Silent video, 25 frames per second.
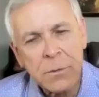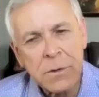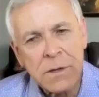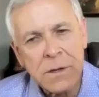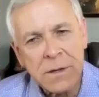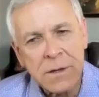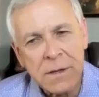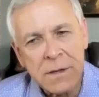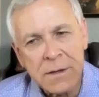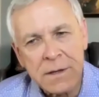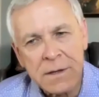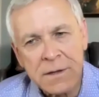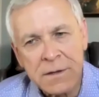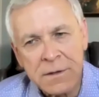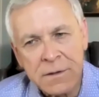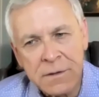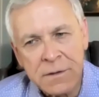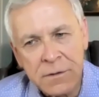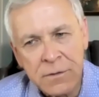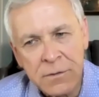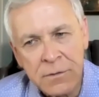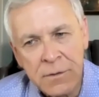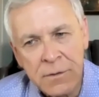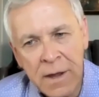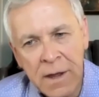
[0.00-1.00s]
that's where you get
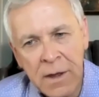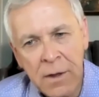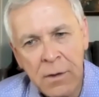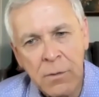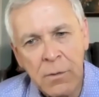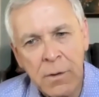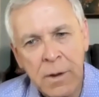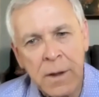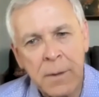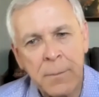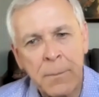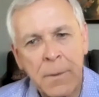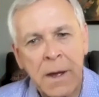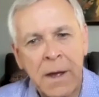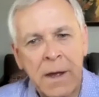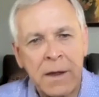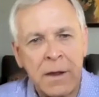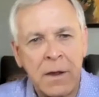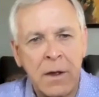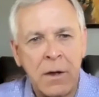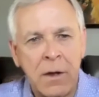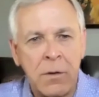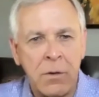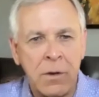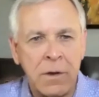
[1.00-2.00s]
into how am
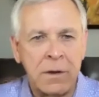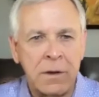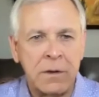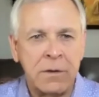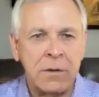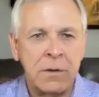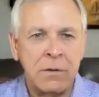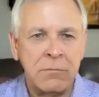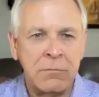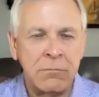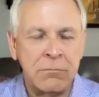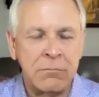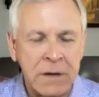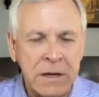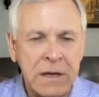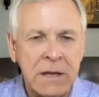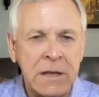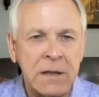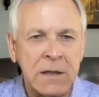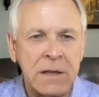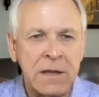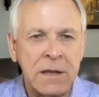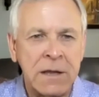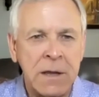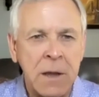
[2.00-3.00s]
I going to
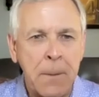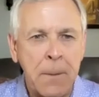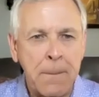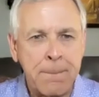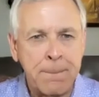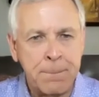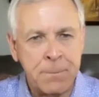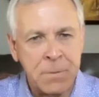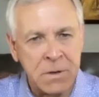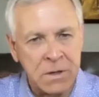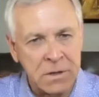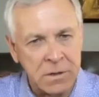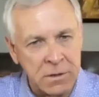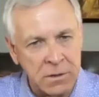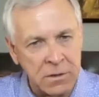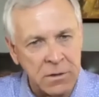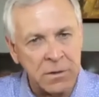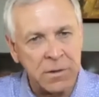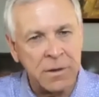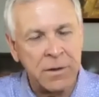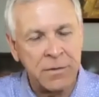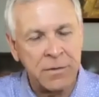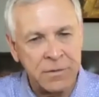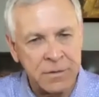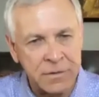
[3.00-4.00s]
really
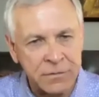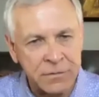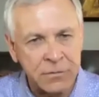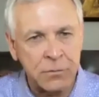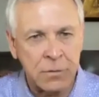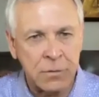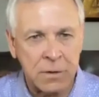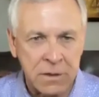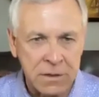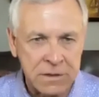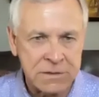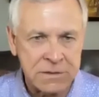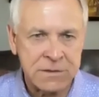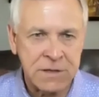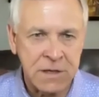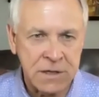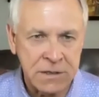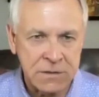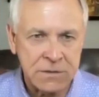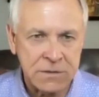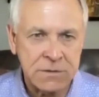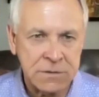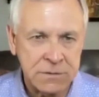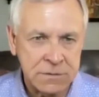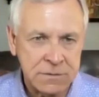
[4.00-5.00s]
build this
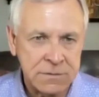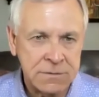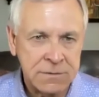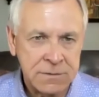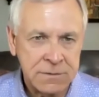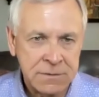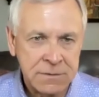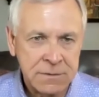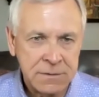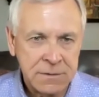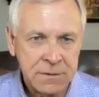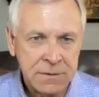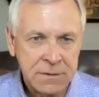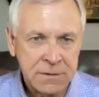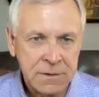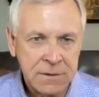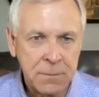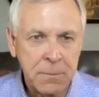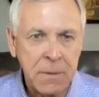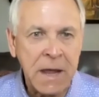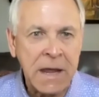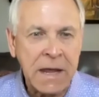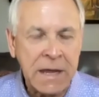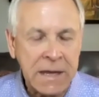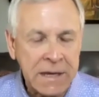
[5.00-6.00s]
organization,
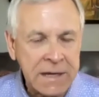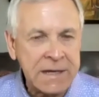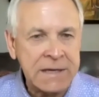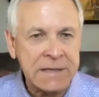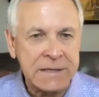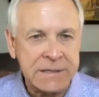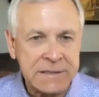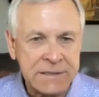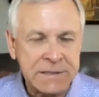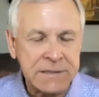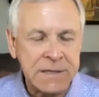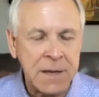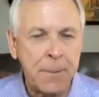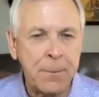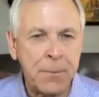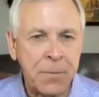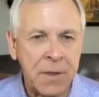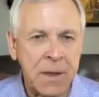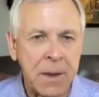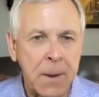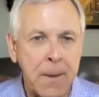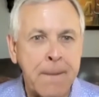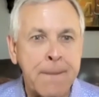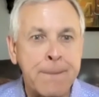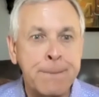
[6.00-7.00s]
make it into
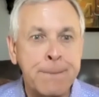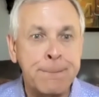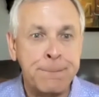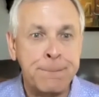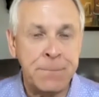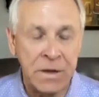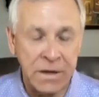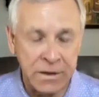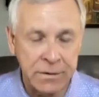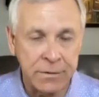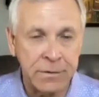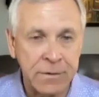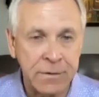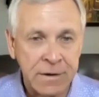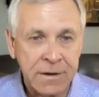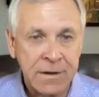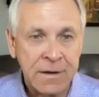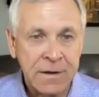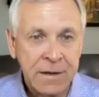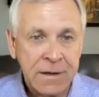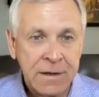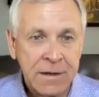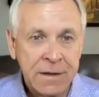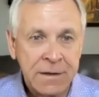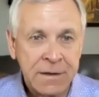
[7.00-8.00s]
something bigger
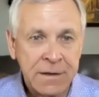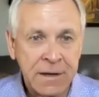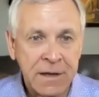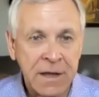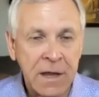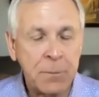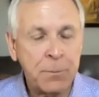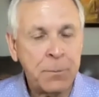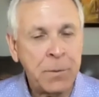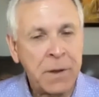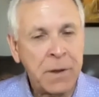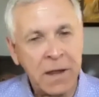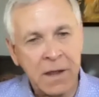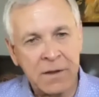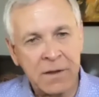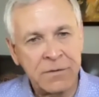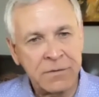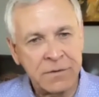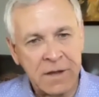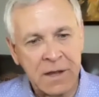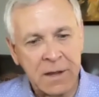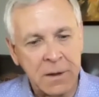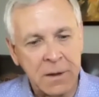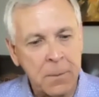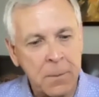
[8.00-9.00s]
to get
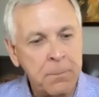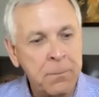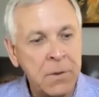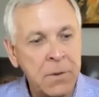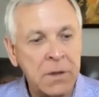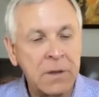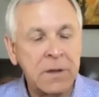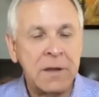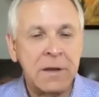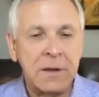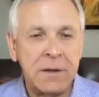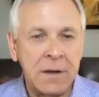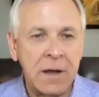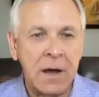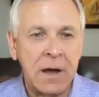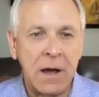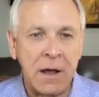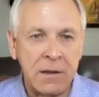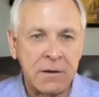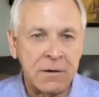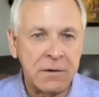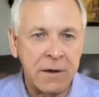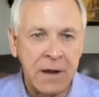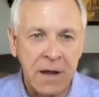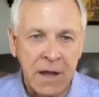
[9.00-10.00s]
past that million
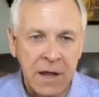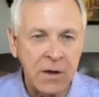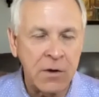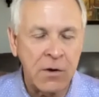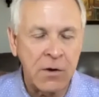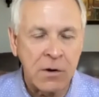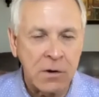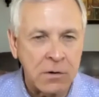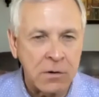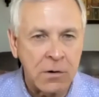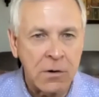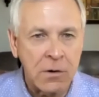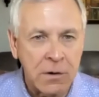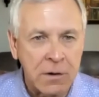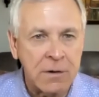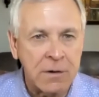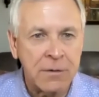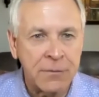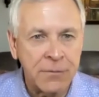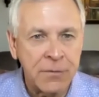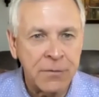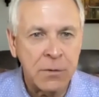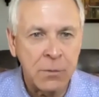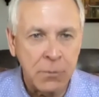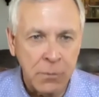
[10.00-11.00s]
dollar
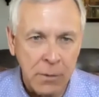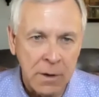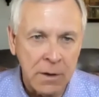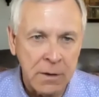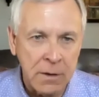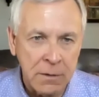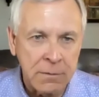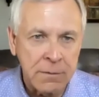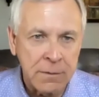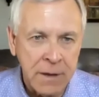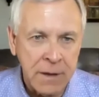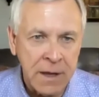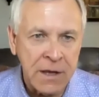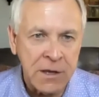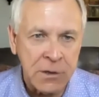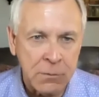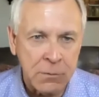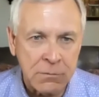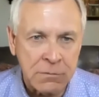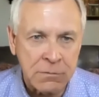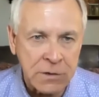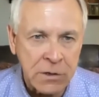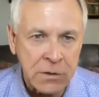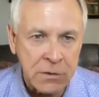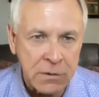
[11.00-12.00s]
ARR, if you will,
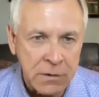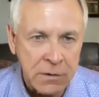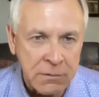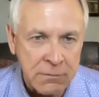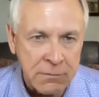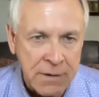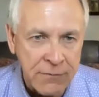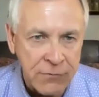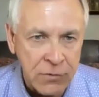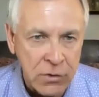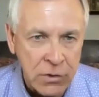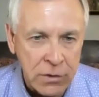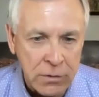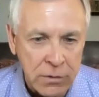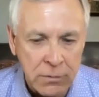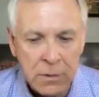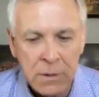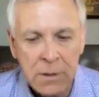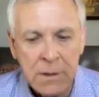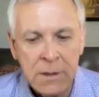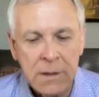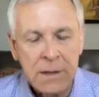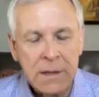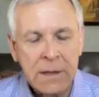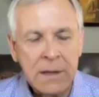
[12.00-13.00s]
annual recurring revenue.
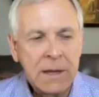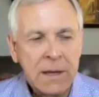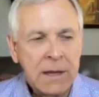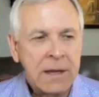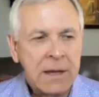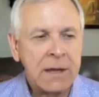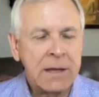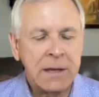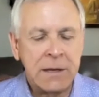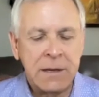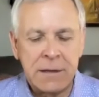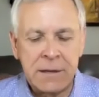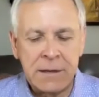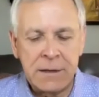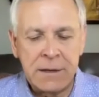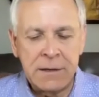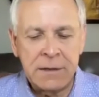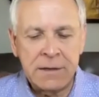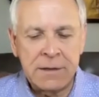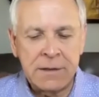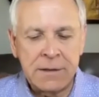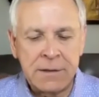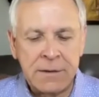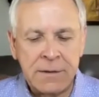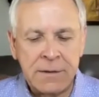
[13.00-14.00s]
And